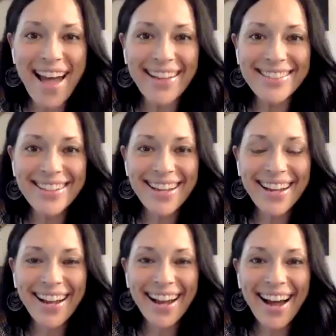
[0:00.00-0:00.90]
that.
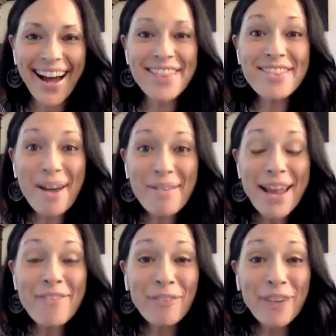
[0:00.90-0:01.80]
A love,
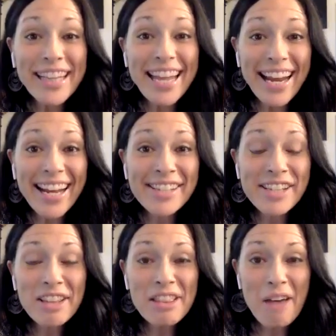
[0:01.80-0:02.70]
it really is
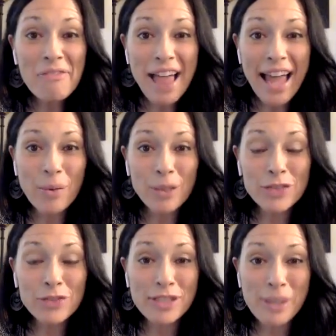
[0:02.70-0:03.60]
a love
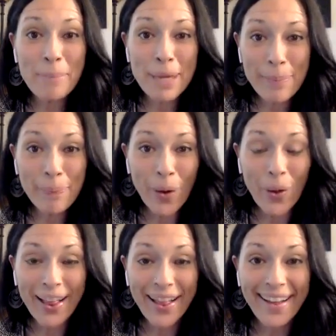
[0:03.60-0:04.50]
language for some
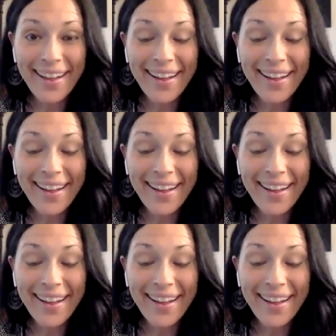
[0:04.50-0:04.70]
people.